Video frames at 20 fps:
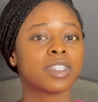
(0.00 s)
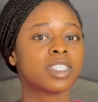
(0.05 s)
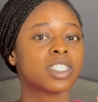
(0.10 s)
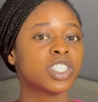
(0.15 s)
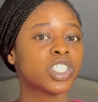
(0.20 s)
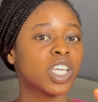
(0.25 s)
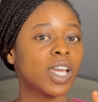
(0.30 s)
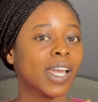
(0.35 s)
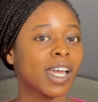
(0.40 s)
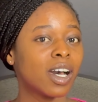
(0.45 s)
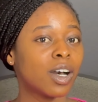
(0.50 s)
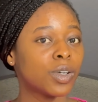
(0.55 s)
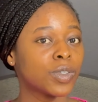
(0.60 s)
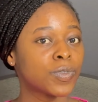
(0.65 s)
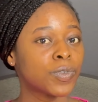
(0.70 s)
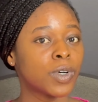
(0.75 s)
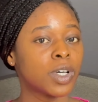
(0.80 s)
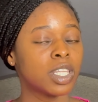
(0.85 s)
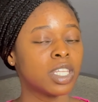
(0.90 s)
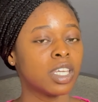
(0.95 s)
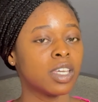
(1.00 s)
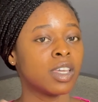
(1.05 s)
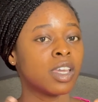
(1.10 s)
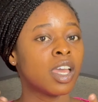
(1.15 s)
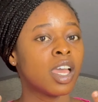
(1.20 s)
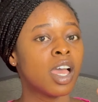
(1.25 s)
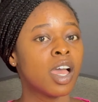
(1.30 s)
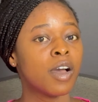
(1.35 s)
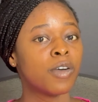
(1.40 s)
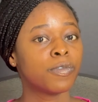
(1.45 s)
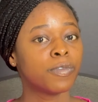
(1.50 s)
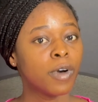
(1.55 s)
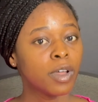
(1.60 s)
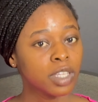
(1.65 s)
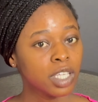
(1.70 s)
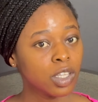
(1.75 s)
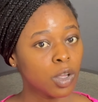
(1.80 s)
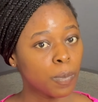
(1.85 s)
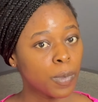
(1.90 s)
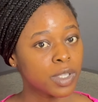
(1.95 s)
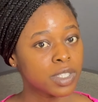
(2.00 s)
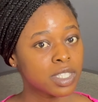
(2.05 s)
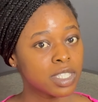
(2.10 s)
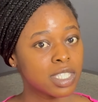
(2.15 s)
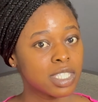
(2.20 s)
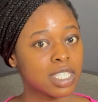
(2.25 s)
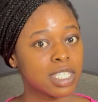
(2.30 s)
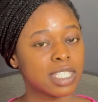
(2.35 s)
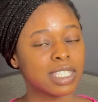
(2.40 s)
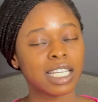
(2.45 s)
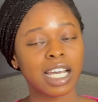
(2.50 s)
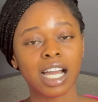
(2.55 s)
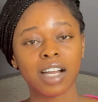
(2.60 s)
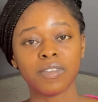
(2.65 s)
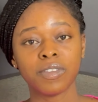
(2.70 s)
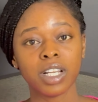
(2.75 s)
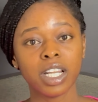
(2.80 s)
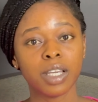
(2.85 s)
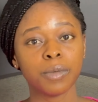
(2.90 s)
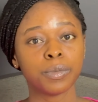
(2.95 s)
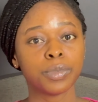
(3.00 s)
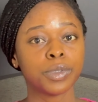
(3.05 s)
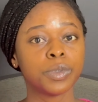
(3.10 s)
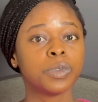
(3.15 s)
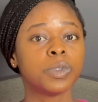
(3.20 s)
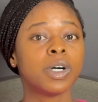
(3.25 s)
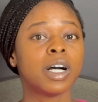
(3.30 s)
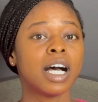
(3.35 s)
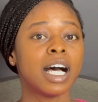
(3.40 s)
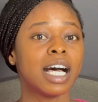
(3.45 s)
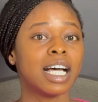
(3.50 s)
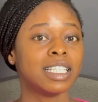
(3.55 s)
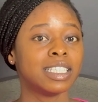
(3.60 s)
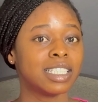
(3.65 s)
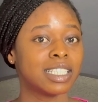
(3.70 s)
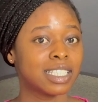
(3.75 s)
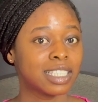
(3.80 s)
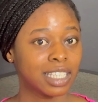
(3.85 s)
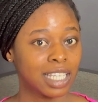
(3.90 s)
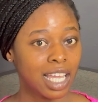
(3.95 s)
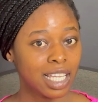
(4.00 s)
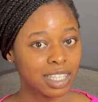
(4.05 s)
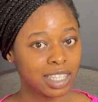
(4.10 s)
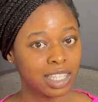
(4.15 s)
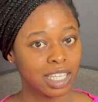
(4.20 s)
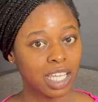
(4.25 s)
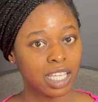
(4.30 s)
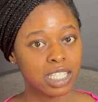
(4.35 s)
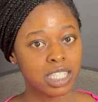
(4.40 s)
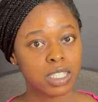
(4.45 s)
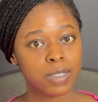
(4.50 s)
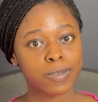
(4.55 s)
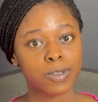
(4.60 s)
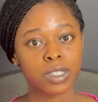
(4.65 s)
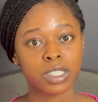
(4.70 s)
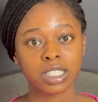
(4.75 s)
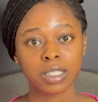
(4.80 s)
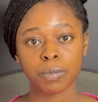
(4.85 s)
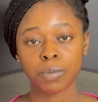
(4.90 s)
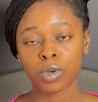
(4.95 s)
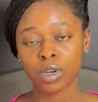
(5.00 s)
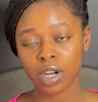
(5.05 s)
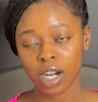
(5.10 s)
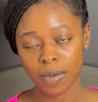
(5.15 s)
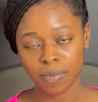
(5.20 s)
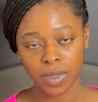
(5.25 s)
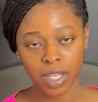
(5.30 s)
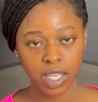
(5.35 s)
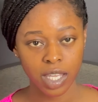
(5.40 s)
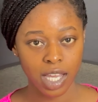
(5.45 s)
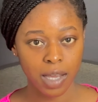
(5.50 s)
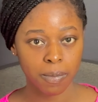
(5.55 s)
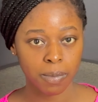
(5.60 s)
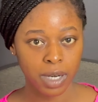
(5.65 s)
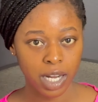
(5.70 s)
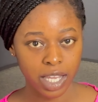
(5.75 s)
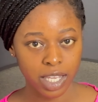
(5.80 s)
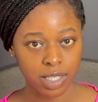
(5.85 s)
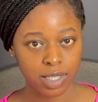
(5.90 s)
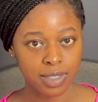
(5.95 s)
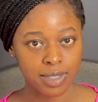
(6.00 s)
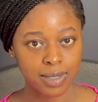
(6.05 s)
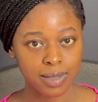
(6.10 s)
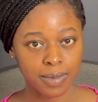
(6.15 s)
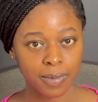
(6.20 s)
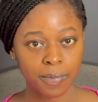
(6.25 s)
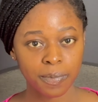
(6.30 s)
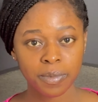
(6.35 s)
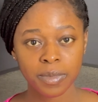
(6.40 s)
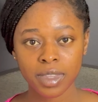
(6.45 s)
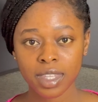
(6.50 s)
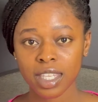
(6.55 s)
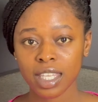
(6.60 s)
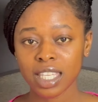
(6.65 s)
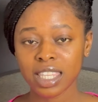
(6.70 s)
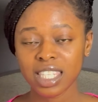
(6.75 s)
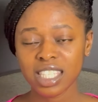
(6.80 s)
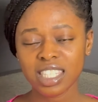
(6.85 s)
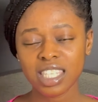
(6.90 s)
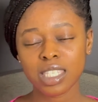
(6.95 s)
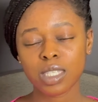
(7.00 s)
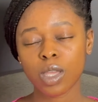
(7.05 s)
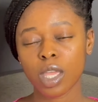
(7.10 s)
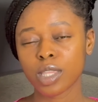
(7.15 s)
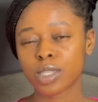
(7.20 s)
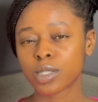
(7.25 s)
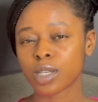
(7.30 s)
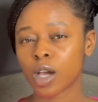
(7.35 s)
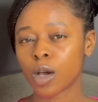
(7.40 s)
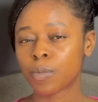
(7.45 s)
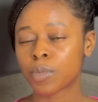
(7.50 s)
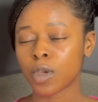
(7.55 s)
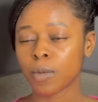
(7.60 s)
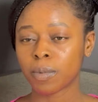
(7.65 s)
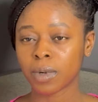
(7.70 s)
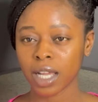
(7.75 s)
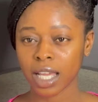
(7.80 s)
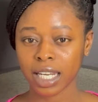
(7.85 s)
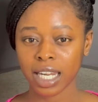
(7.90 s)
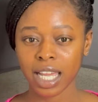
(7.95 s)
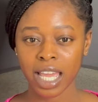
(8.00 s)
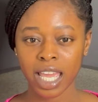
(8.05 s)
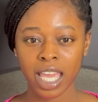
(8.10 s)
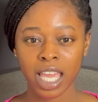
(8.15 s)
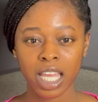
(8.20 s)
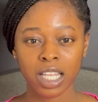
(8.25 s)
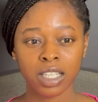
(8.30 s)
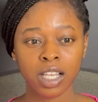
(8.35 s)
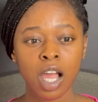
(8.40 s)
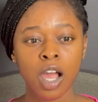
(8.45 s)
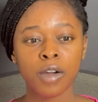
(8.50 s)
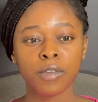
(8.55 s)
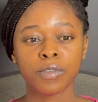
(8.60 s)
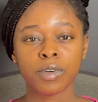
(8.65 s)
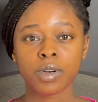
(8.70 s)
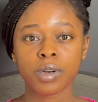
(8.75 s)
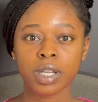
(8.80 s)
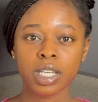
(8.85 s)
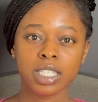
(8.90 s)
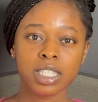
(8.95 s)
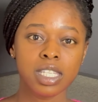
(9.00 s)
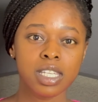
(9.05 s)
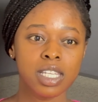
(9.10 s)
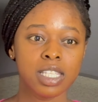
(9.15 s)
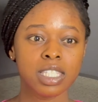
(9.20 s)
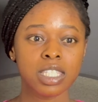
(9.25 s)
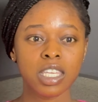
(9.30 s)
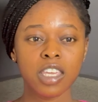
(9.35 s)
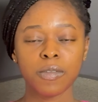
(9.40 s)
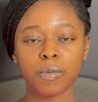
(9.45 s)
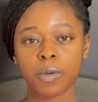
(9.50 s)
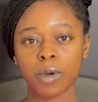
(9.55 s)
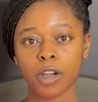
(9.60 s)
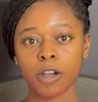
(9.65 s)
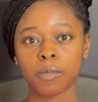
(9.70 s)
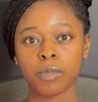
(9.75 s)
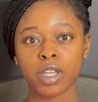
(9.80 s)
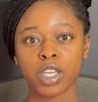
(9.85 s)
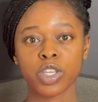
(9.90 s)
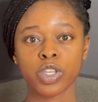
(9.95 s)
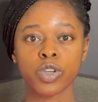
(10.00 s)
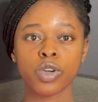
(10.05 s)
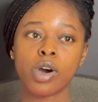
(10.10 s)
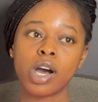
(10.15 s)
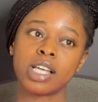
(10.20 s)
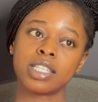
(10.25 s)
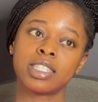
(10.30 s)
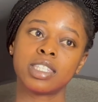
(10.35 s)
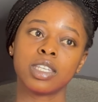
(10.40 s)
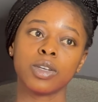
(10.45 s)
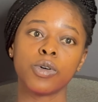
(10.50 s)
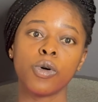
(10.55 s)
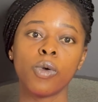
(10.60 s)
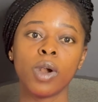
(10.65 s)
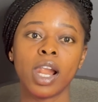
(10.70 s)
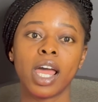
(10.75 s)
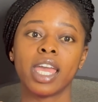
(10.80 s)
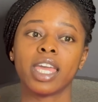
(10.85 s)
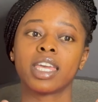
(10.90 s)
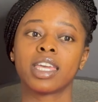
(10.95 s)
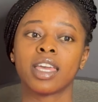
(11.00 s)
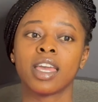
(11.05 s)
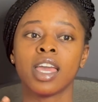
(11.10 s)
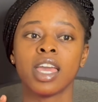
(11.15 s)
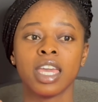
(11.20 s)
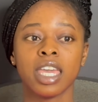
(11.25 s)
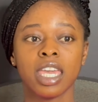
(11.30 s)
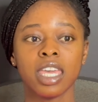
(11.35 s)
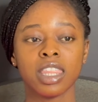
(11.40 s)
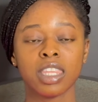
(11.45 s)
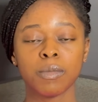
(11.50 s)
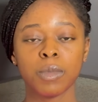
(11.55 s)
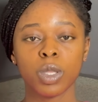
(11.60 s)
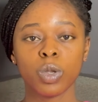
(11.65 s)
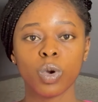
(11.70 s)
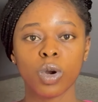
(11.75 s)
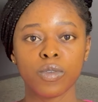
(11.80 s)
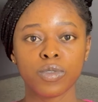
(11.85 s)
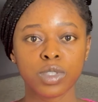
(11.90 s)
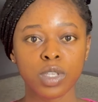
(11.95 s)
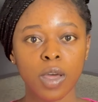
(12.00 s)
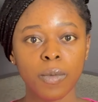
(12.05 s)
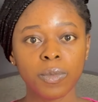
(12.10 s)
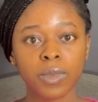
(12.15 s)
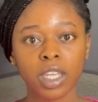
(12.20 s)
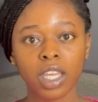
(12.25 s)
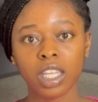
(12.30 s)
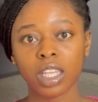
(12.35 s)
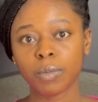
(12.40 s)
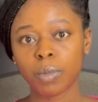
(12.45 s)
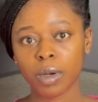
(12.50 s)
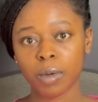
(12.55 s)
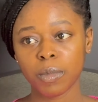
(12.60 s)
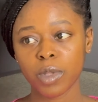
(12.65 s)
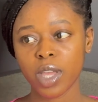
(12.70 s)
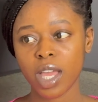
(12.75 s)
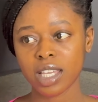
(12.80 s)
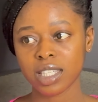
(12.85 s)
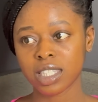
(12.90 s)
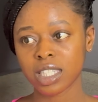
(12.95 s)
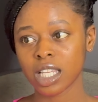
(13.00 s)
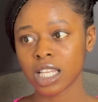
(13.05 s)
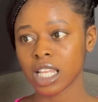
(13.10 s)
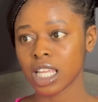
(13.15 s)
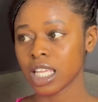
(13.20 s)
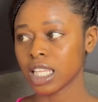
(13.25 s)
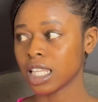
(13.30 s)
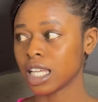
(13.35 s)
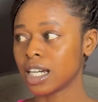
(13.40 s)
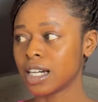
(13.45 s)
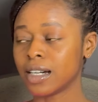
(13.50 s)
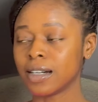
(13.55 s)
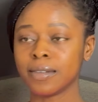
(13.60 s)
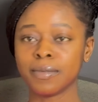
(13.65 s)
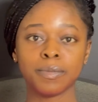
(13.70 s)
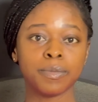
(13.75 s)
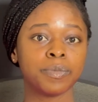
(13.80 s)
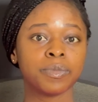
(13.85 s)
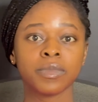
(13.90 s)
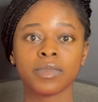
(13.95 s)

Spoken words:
check out for the funding opportunities that are available and the start dates for the program that you're applying to. This is going to help you plan ahead. For instance, if probably you are still like in the middle of something, probably you're still in